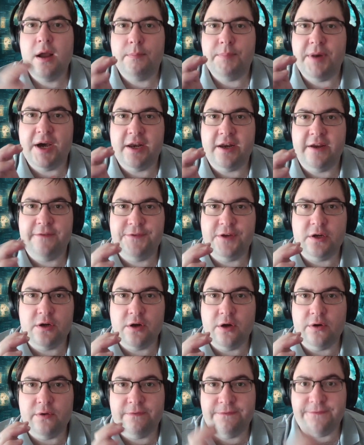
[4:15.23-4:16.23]
But if you
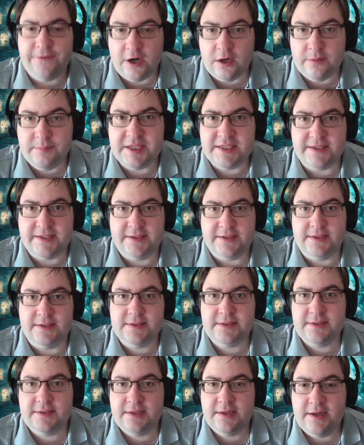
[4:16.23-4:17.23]
go to
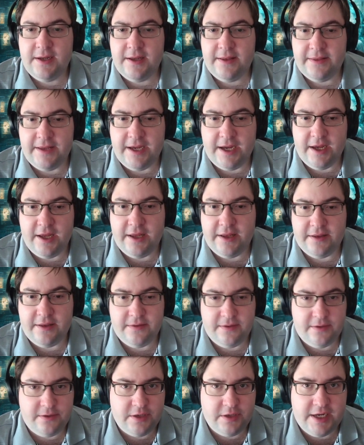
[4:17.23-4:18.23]
pharmacists, then
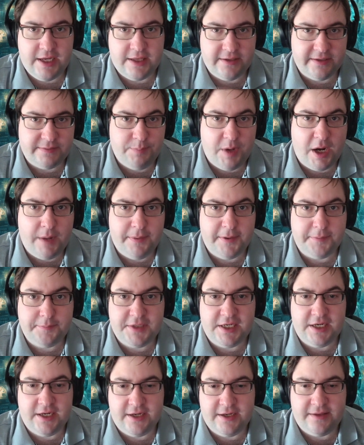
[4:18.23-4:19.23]
you get this pop-up
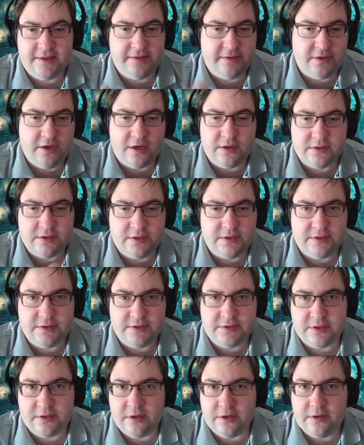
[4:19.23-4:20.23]
saying
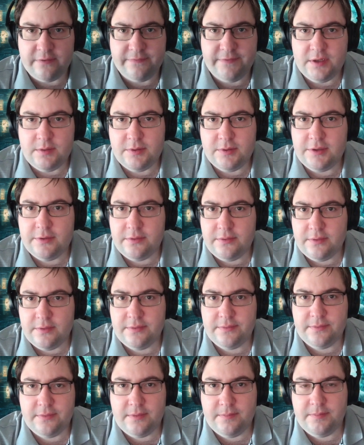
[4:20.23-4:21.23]
doctors are not available
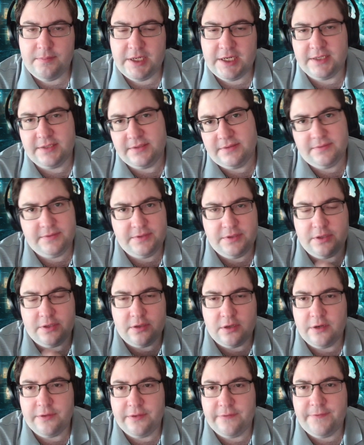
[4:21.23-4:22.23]
because
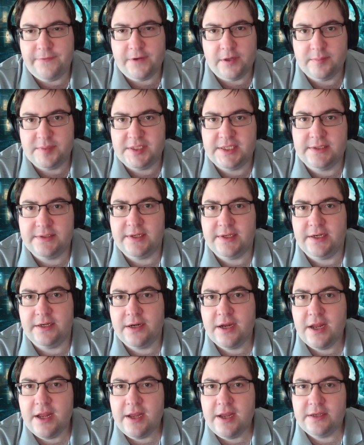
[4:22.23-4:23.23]
you're on the pharmacist setting.
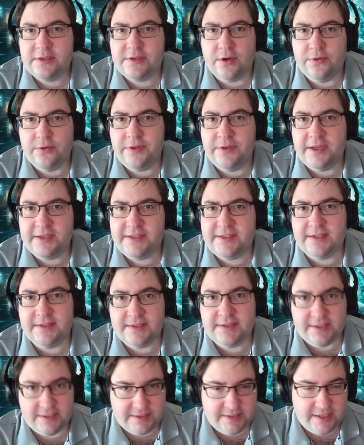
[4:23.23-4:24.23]
So this
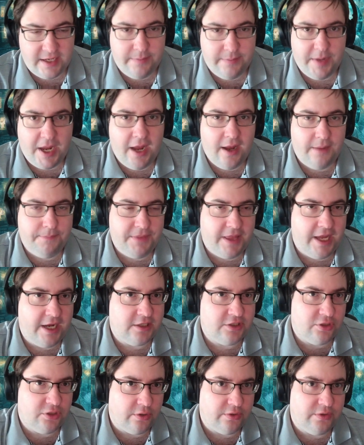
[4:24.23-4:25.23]
is the same app that I
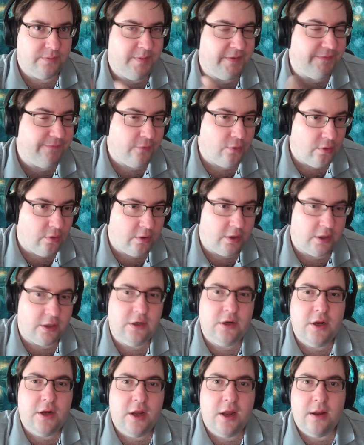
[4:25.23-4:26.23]
showed
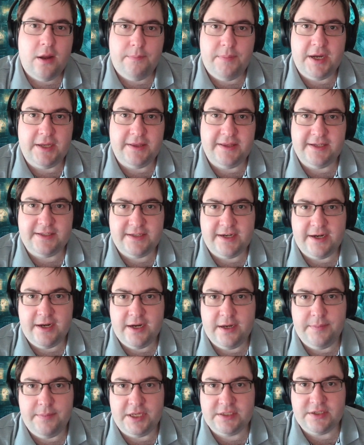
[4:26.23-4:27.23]
before, but this
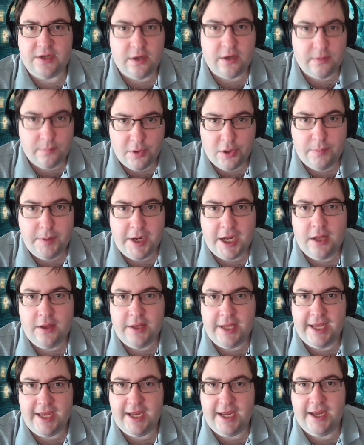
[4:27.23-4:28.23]
time it's on mobile,
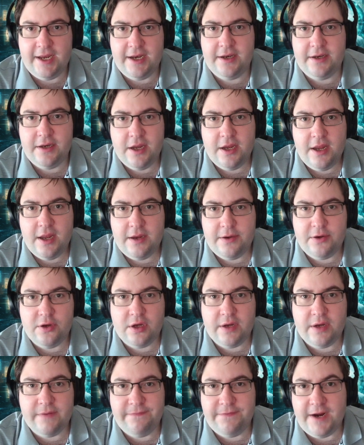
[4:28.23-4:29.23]
and you
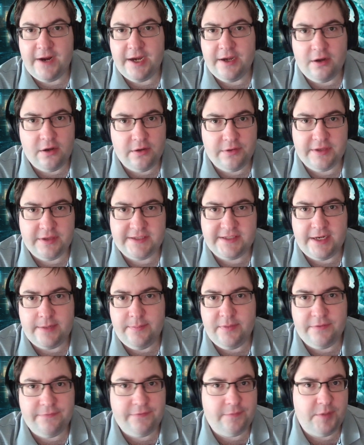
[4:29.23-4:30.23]
can find all the
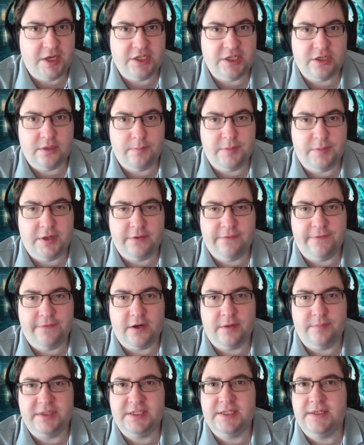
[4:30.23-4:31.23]
same information about
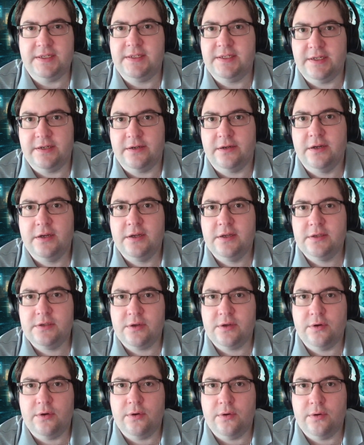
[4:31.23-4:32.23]
pharmacies here.
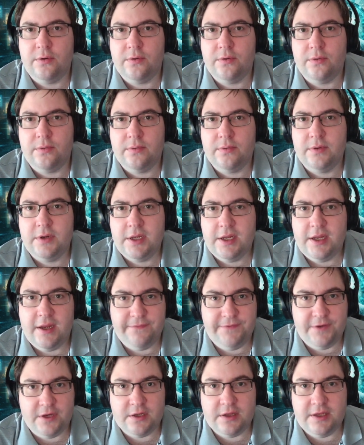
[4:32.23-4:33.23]
So
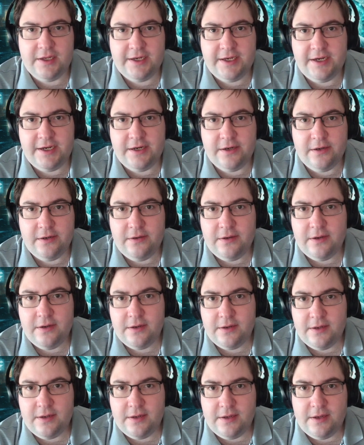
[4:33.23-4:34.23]
if you click here,
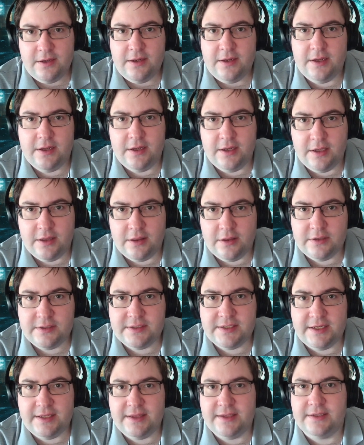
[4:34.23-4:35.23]
it looks
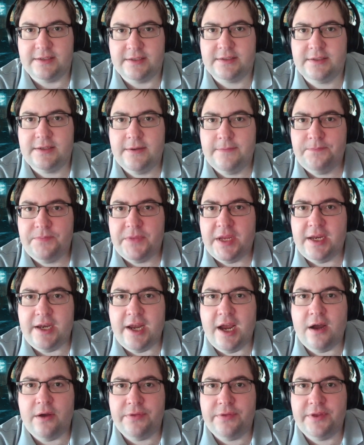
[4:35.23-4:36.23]
like this.
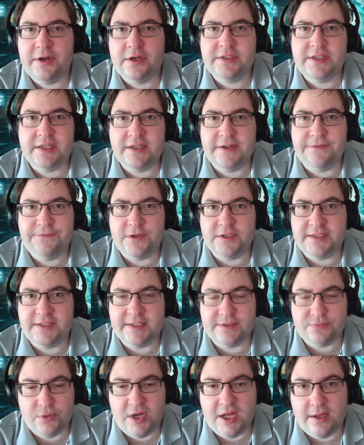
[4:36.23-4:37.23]
Now, there's a difference
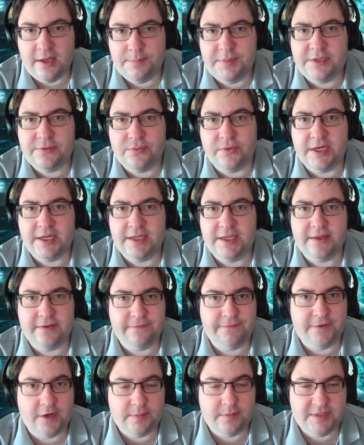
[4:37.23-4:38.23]
as well between the
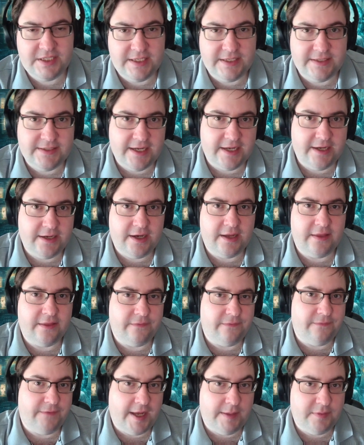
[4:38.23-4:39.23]
pharmacy setting and the
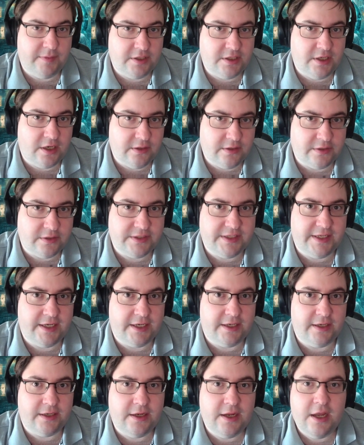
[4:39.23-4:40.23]
family doctor
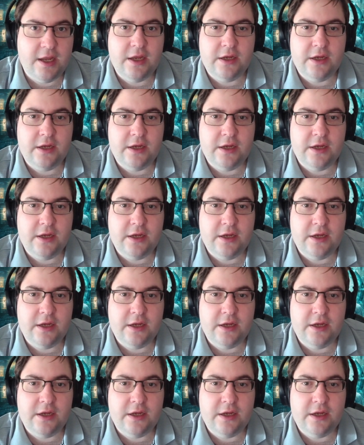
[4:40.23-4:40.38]
setting.